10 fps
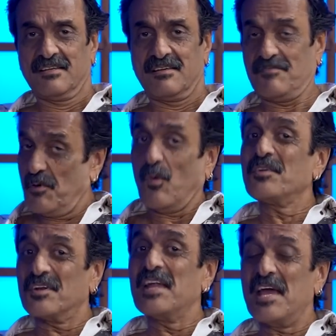If you
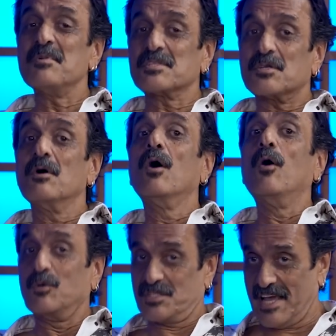want a name, it's
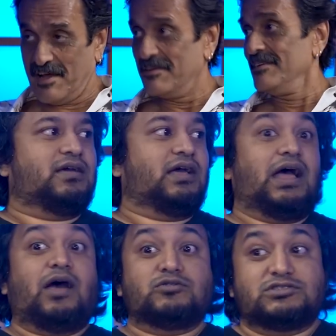Jose.
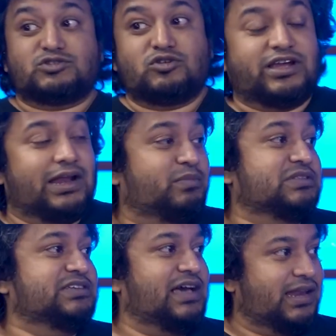I was just going to get up and
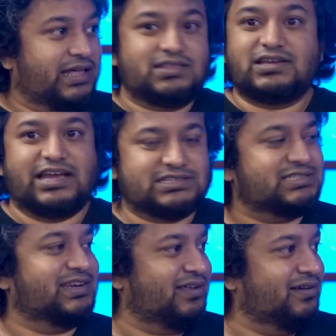say, I'll let the guest
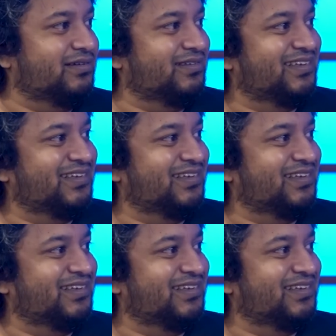sit here.